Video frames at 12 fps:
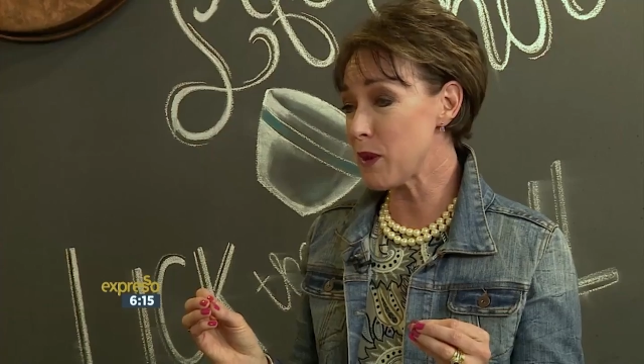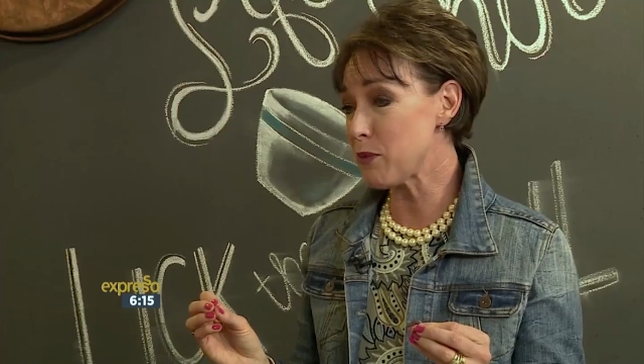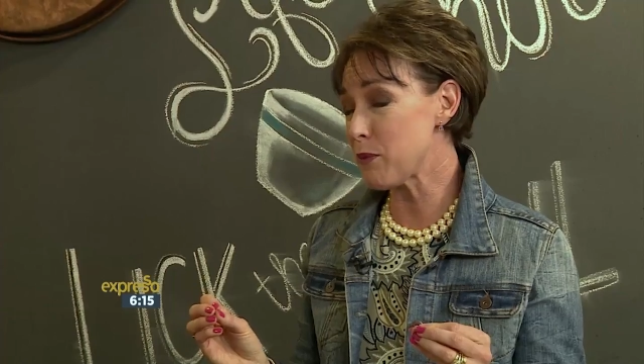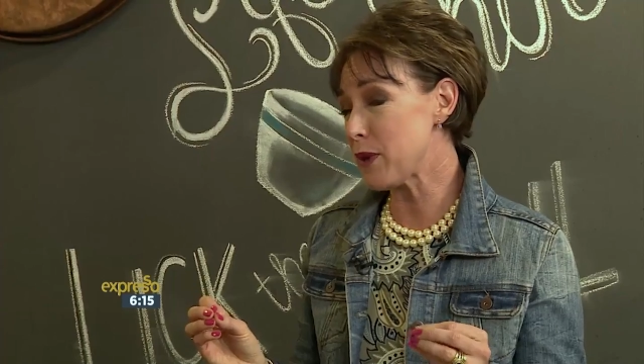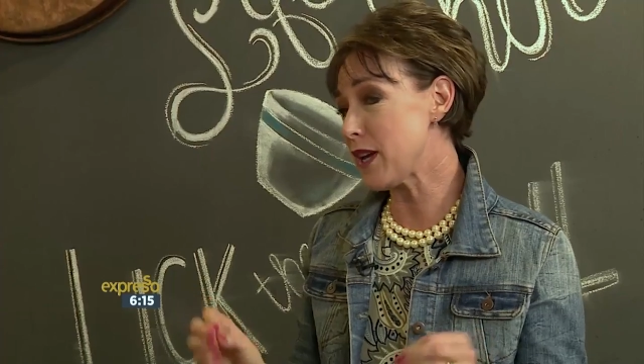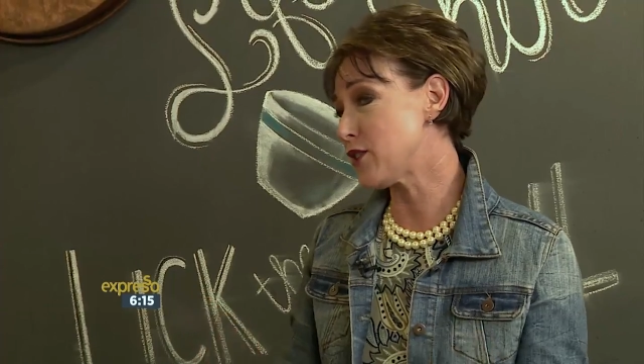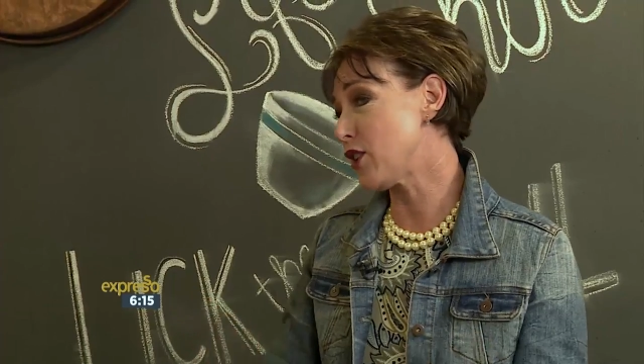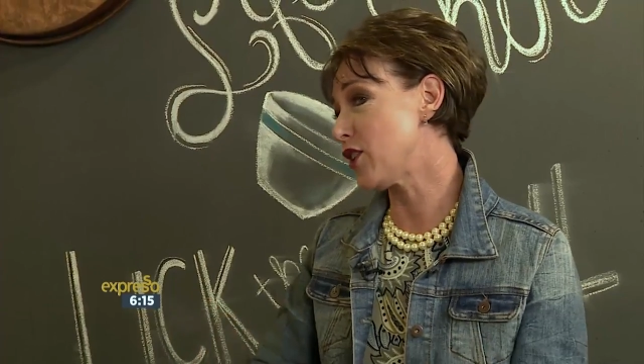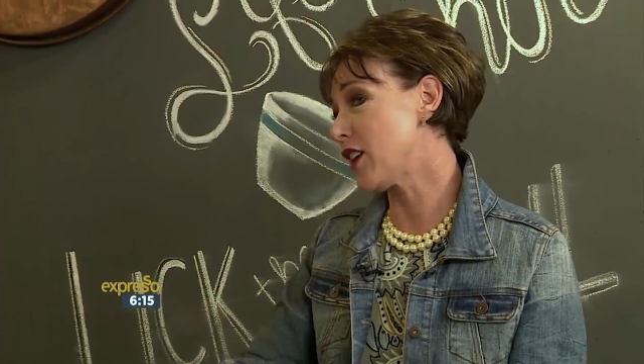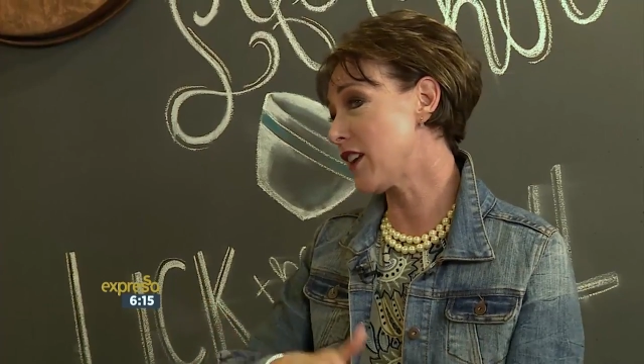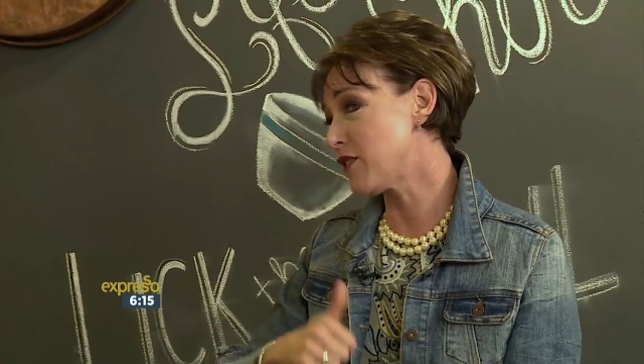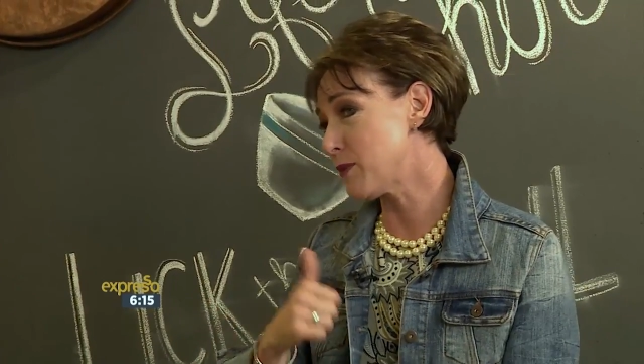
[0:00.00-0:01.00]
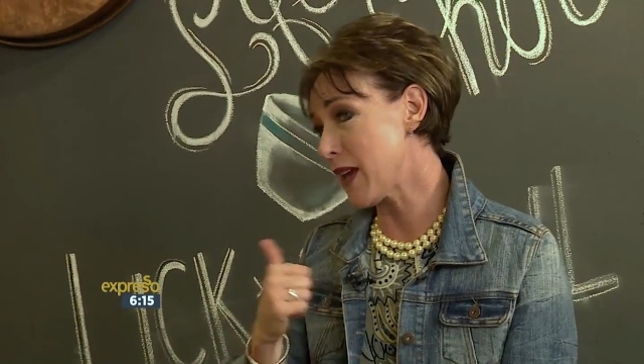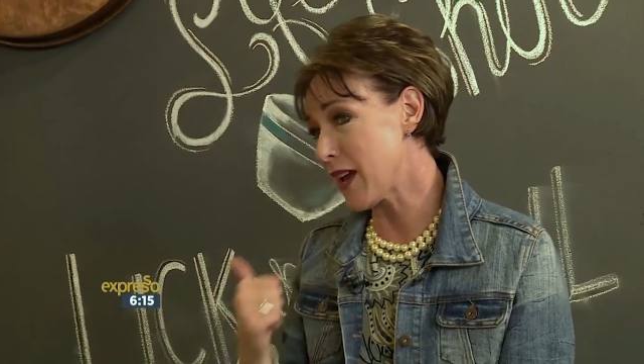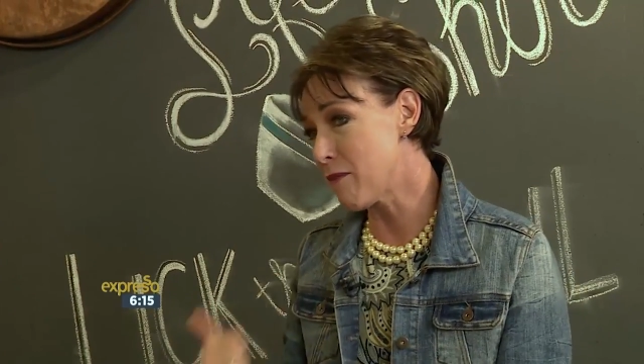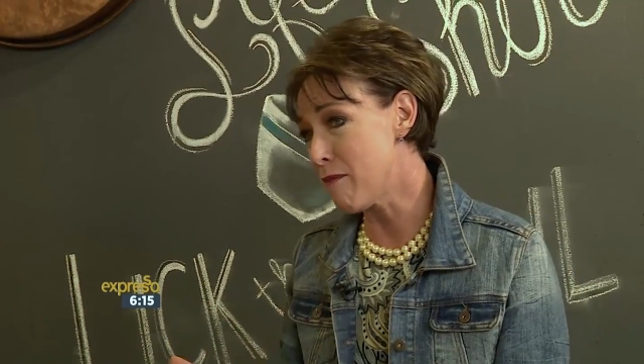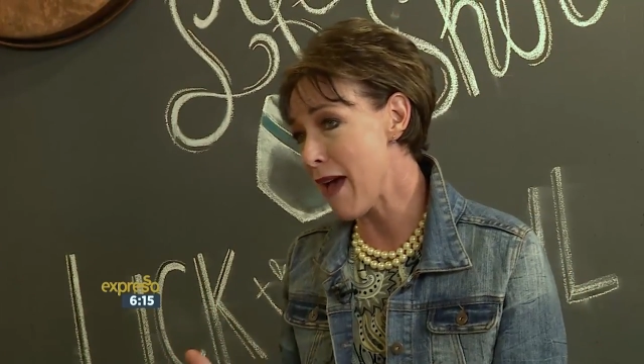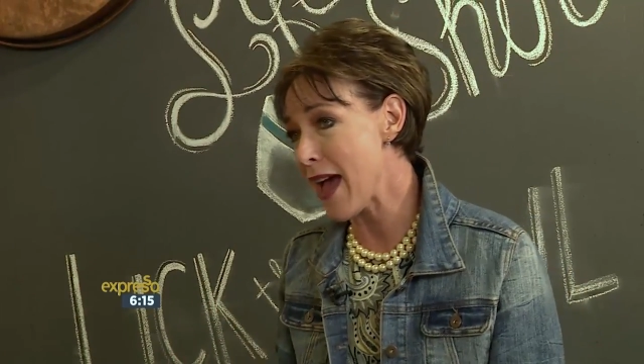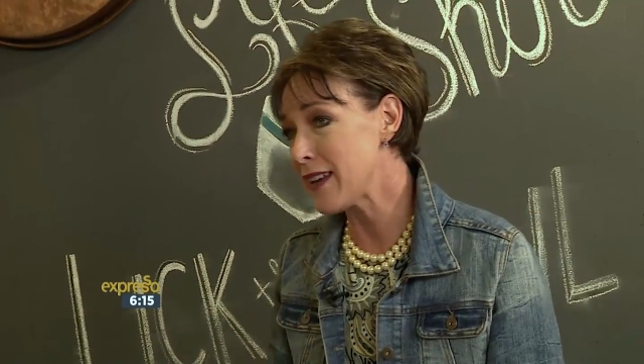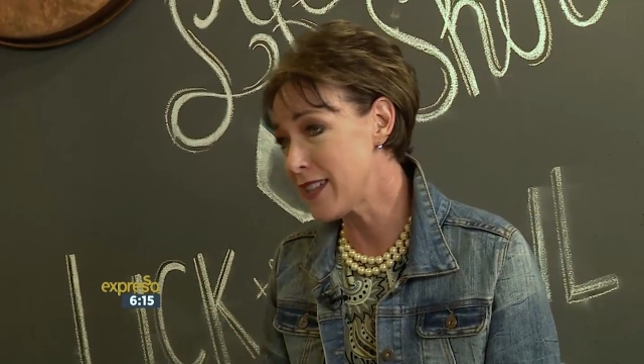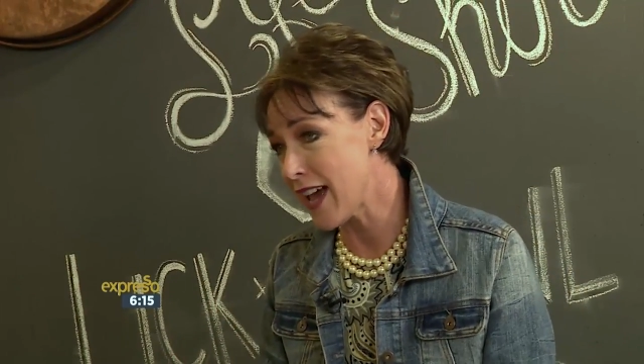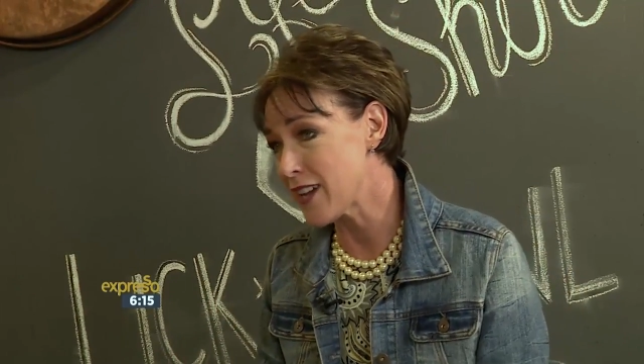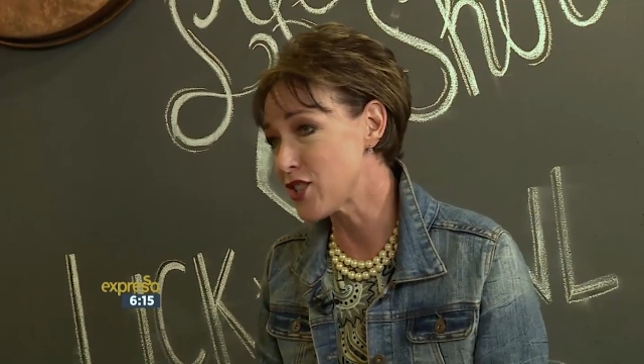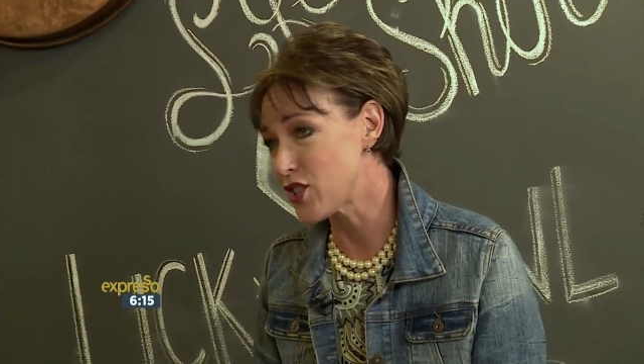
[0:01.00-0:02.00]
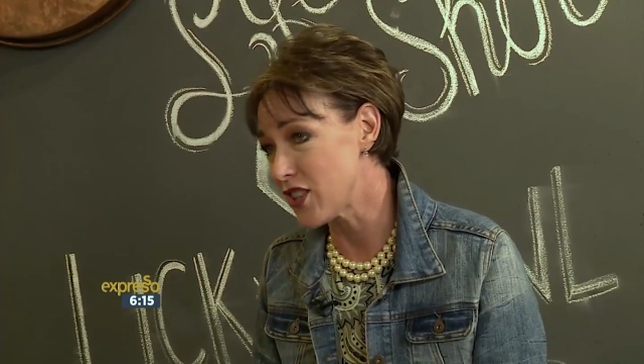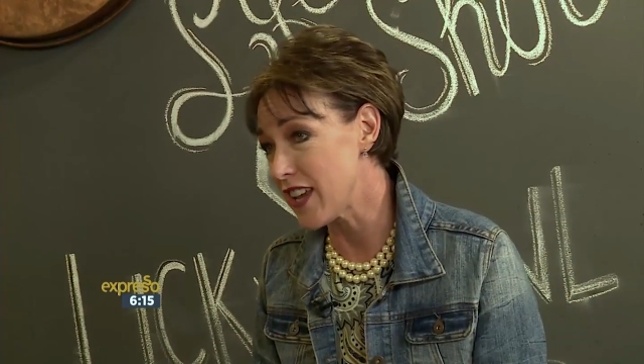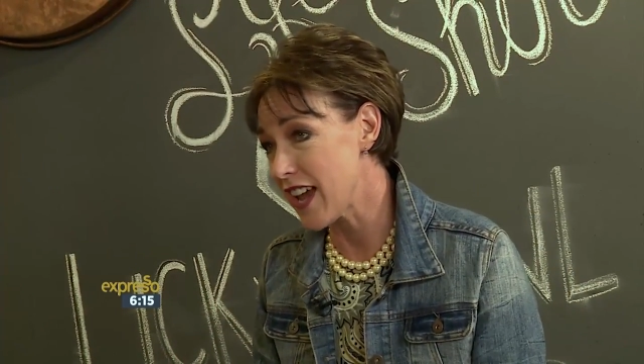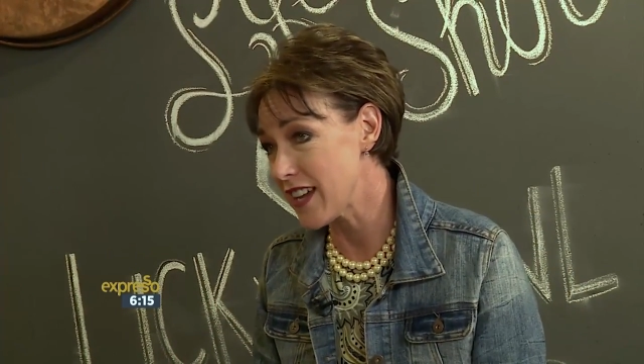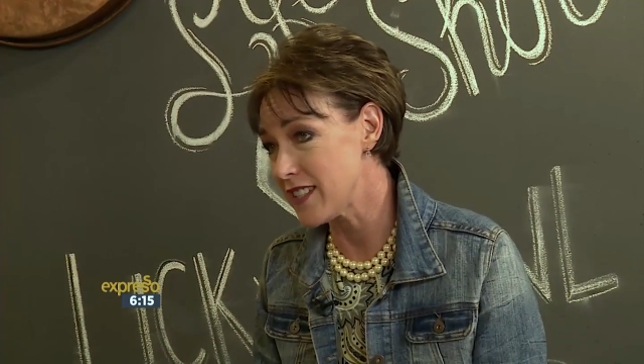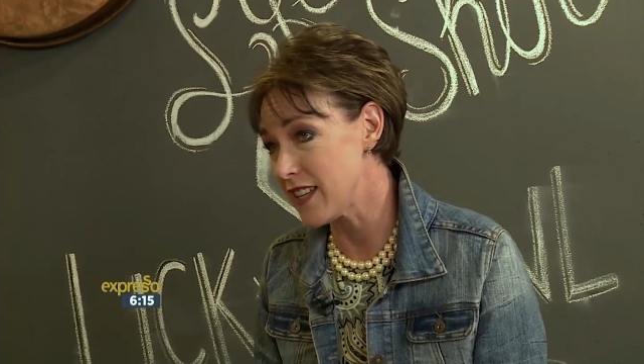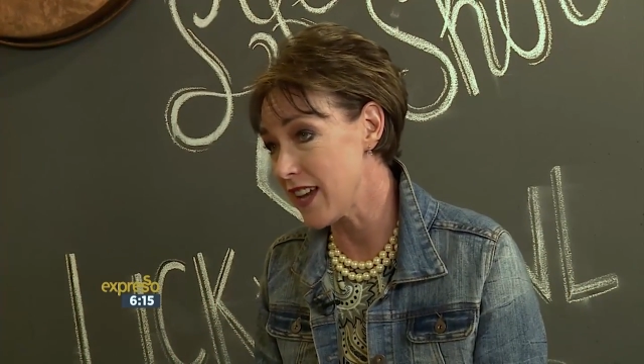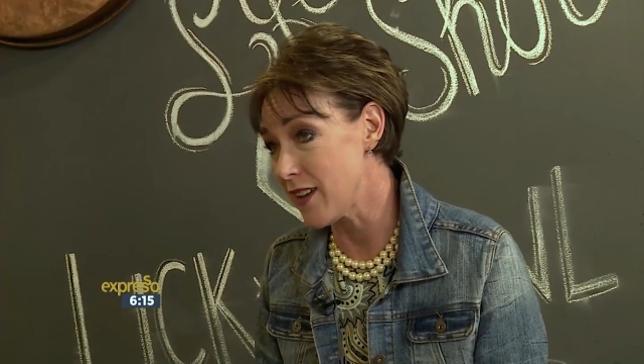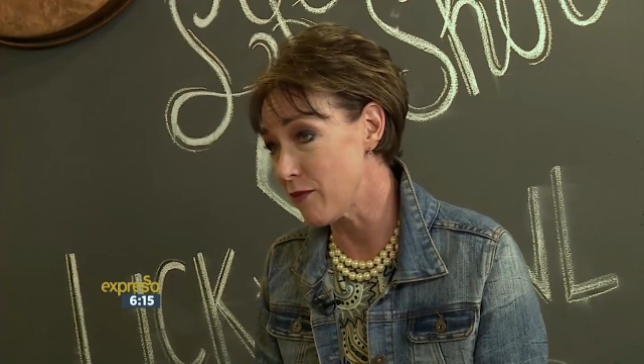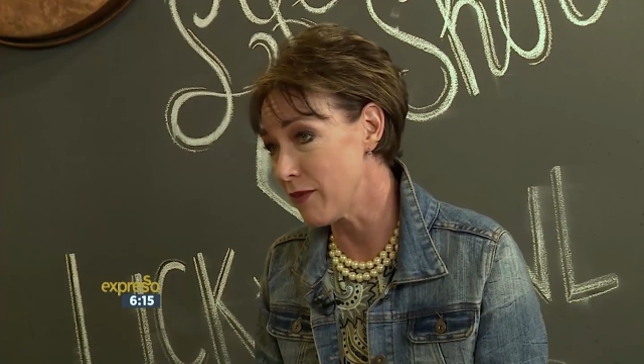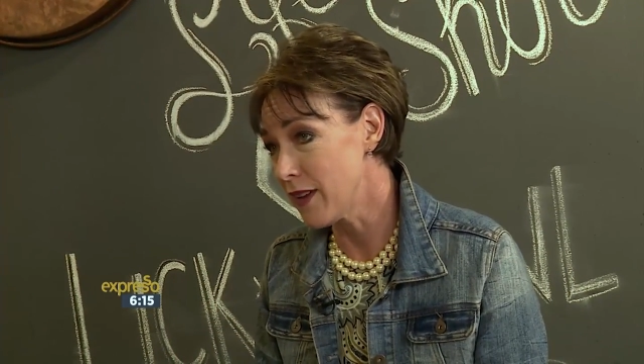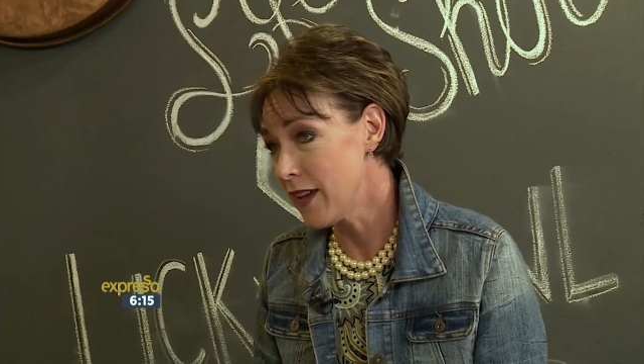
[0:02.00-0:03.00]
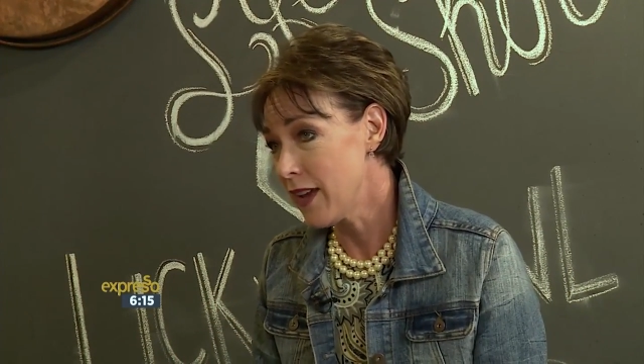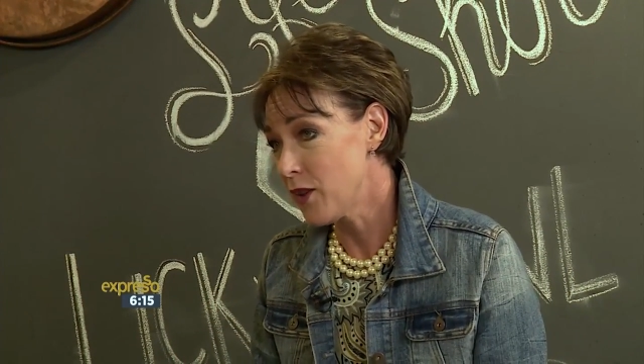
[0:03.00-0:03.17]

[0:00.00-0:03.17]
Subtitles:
got to be prepared so you don't have to make a mad dash to the ATM,